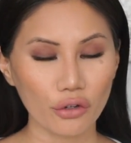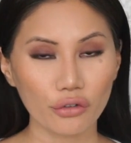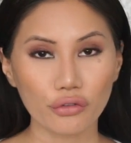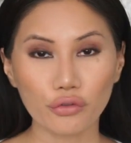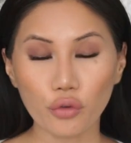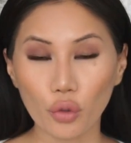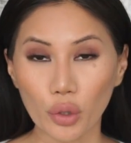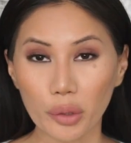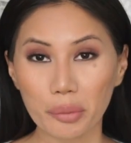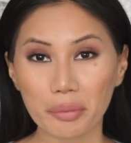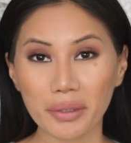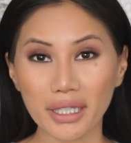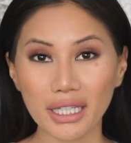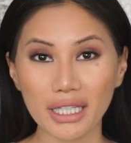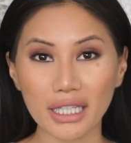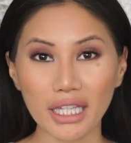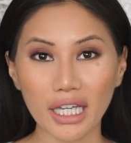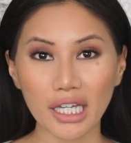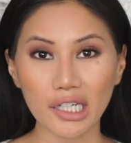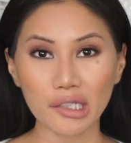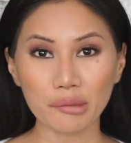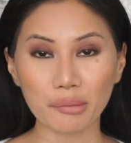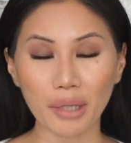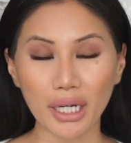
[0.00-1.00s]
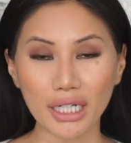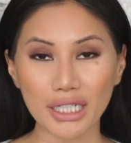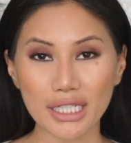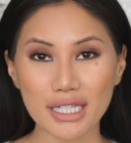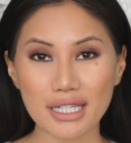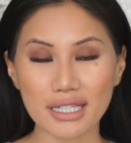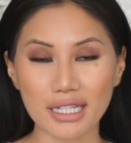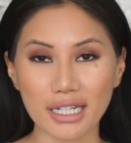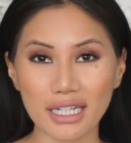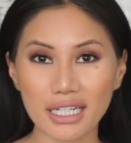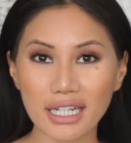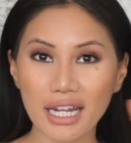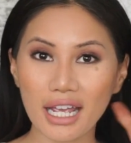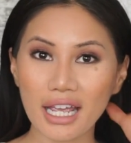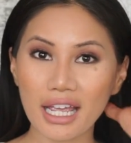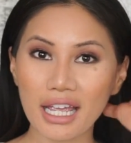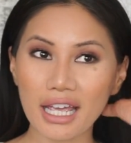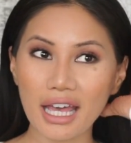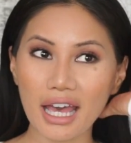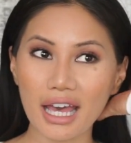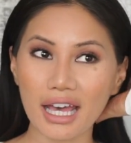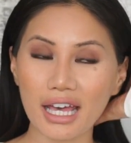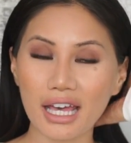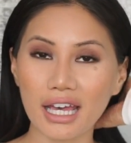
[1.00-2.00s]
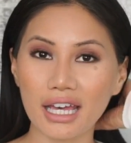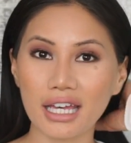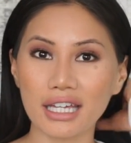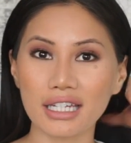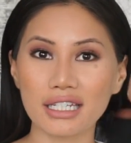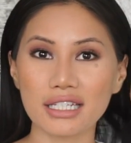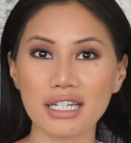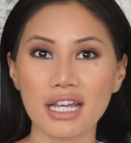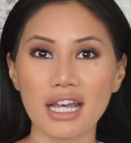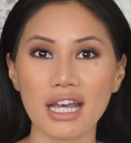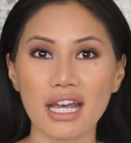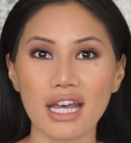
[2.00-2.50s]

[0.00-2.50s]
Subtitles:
4 p.m. on a Sunday, and